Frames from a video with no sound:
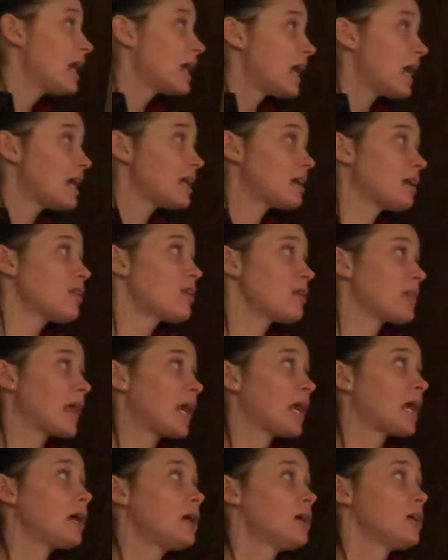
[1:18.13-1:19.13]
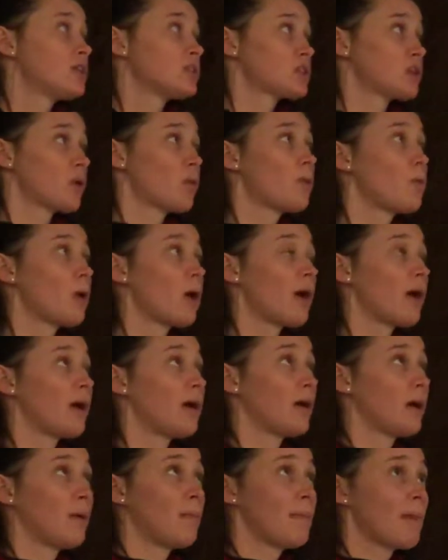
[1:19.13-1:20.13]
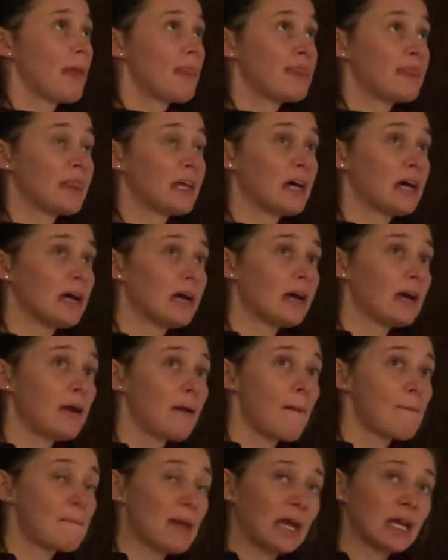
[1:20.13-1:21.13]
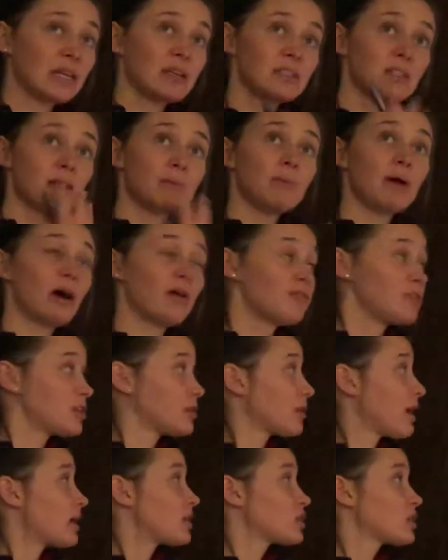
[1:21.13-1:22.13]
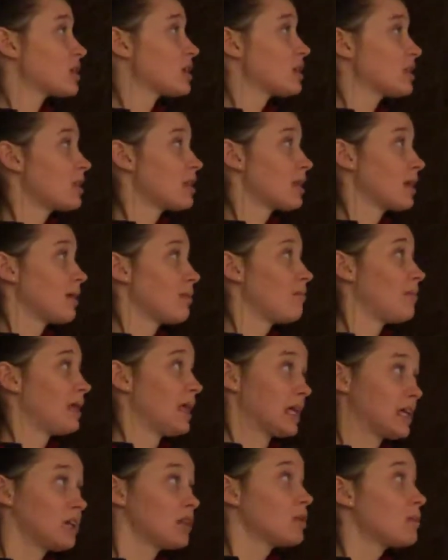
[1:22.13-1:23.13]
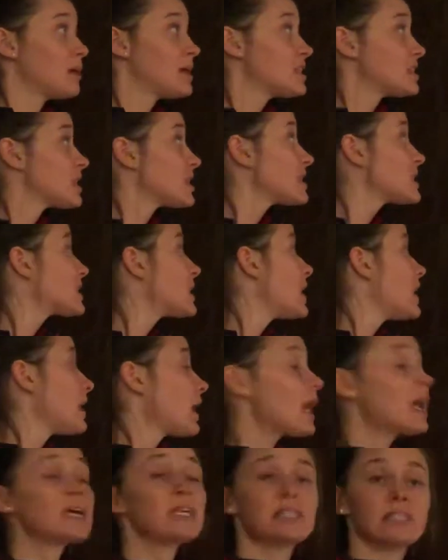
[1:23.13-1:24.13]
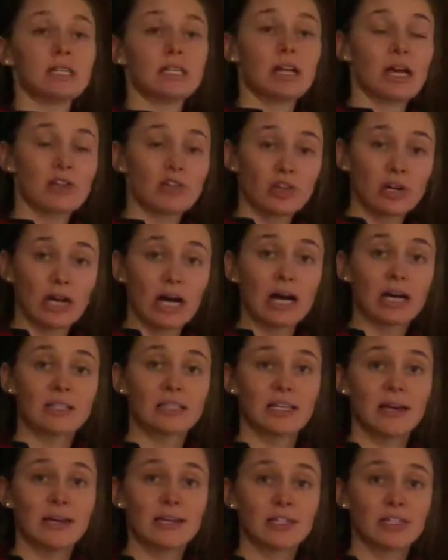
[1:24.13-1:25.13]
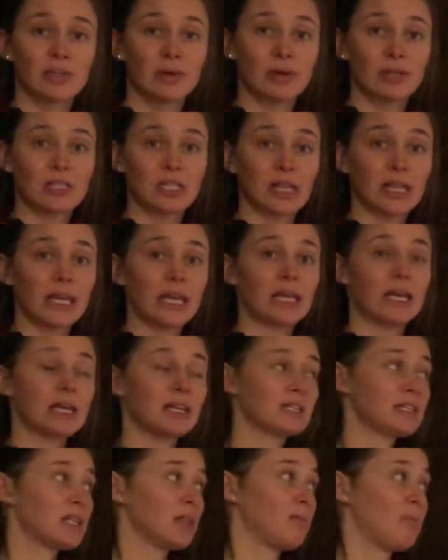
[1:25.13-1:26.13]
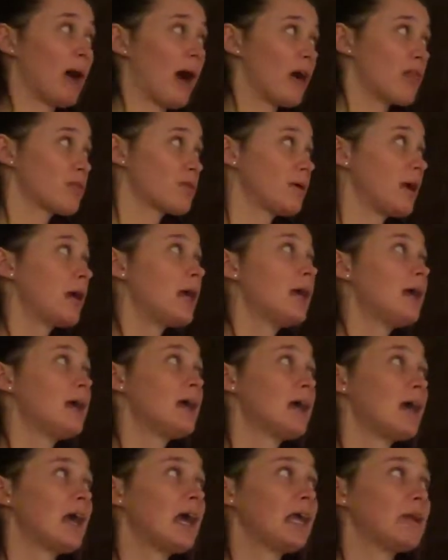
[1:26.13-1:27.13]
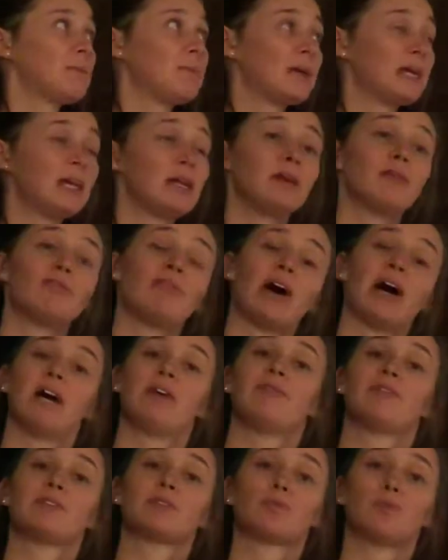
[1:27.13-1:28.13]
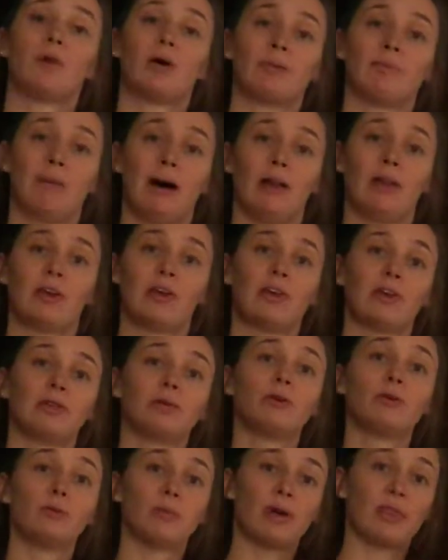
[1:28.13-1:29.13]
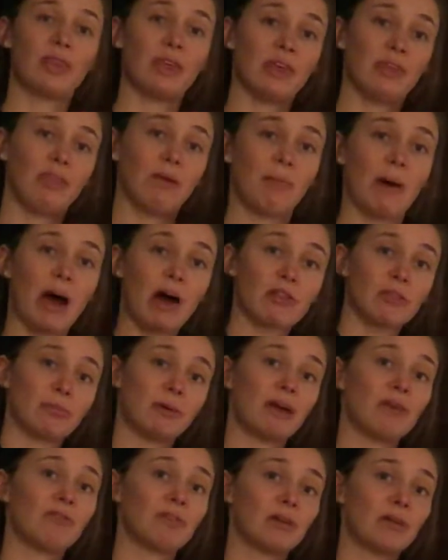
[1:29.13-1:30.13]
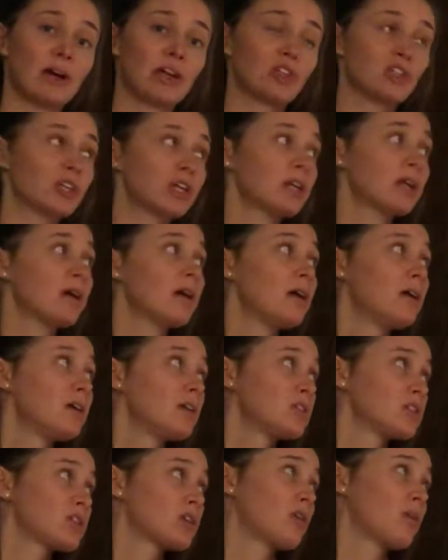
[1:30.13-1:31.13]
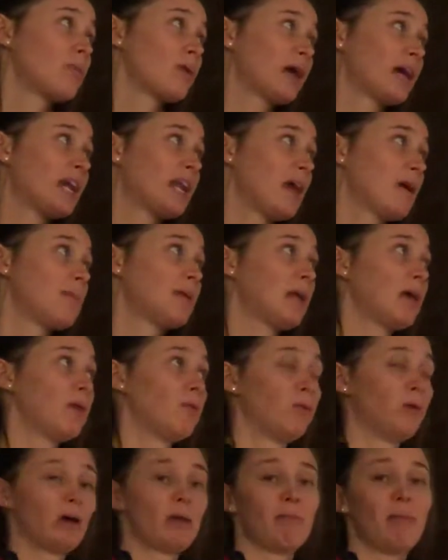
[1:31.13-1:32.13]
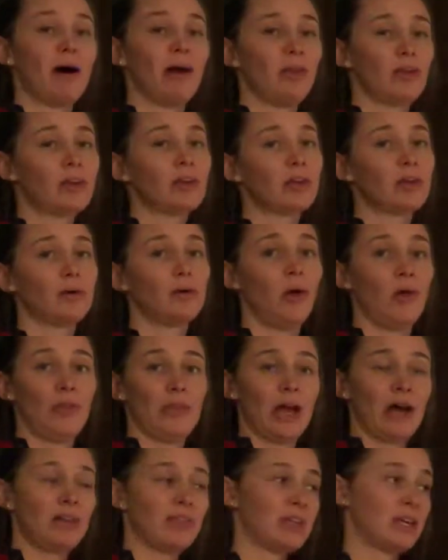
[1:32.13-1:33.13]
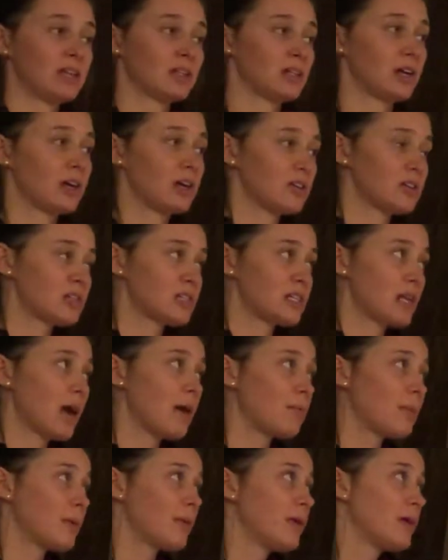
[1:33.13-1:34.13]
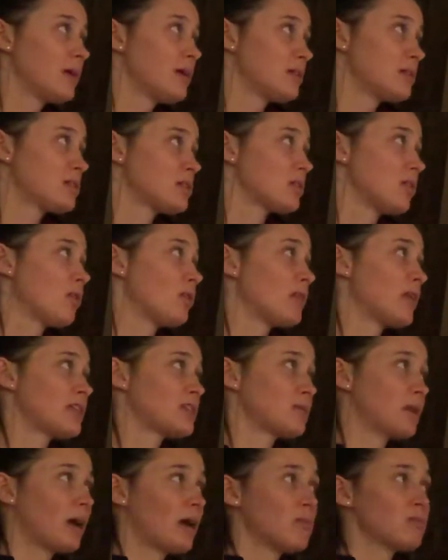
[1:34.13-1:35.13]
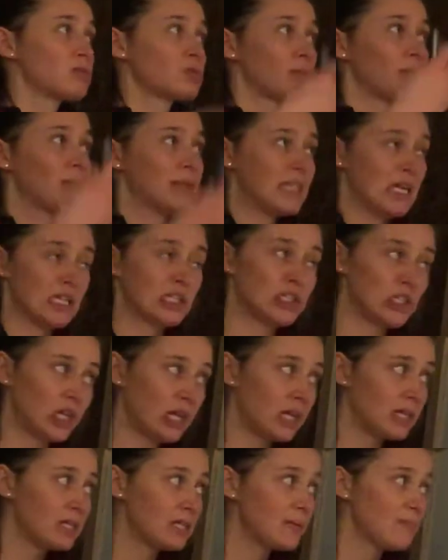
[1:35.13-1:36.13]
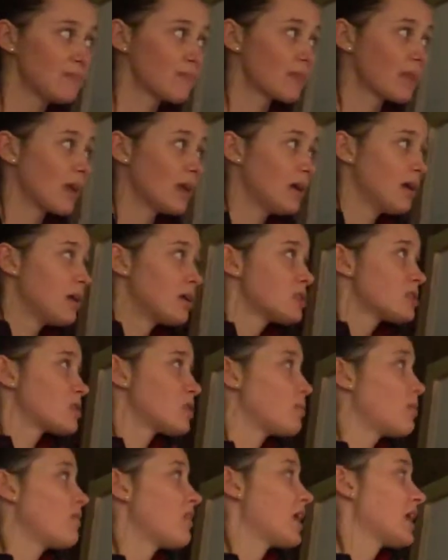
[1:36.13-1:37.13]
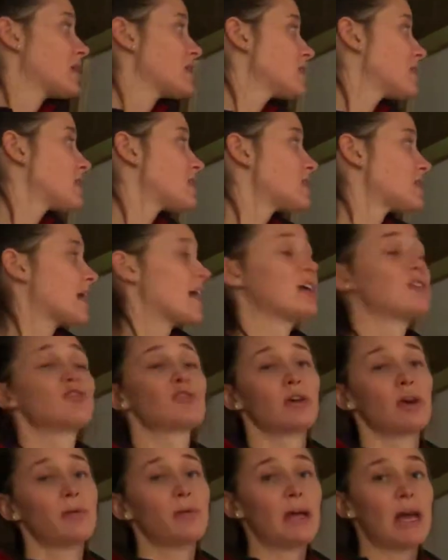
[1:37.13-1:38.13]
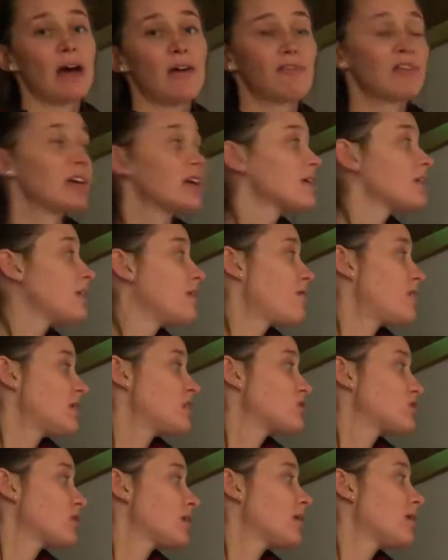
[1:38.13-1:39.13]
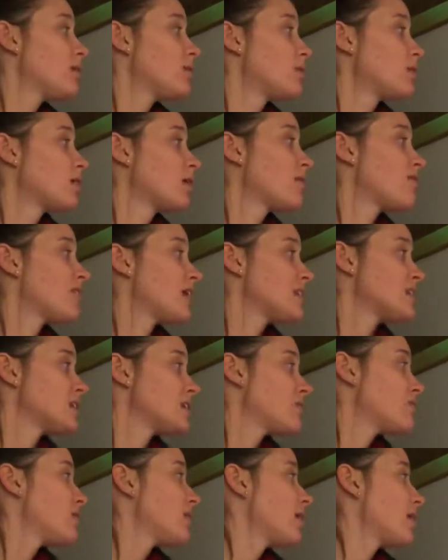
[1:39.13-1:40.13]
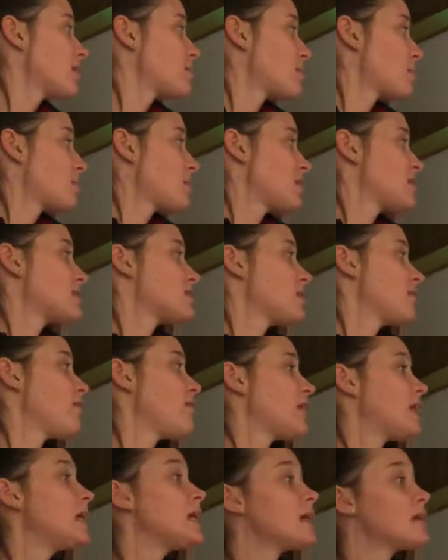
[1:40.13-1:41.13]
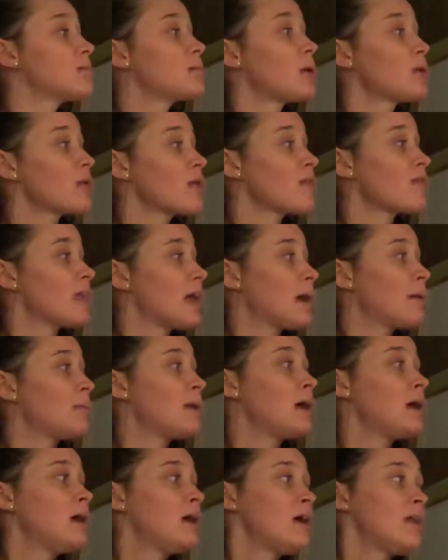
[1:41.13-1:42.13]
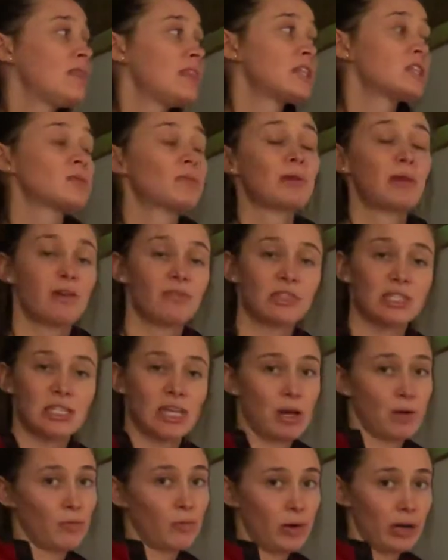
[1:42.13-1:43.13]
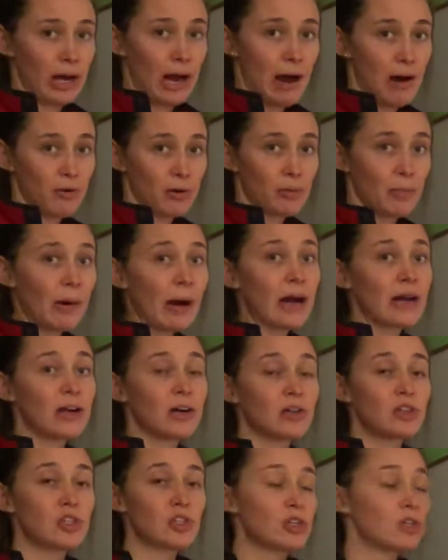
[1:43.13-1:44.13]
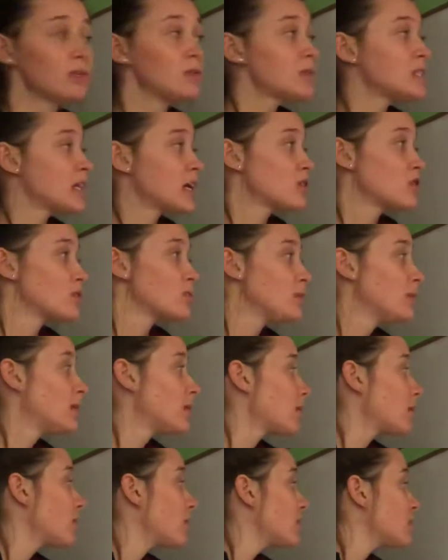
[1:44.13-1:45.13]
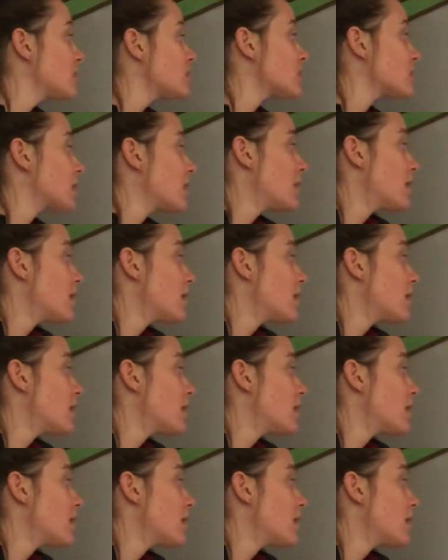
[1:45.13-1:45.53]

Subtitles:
Another thing, so the mechanism of an erection, the molecular basis, is that nitric oxide is going to lead into the pathway, and Pde-5 is one molecule within the pathway of an erection, so we're inhibiting one molecule, not the entire step. So that's what helps with potentiate. So moving on to the second drug we have here, Levitra or Valdenafil. I remember there's a V in both of them. This one you have to take 1 hour prior to sexual intercourse.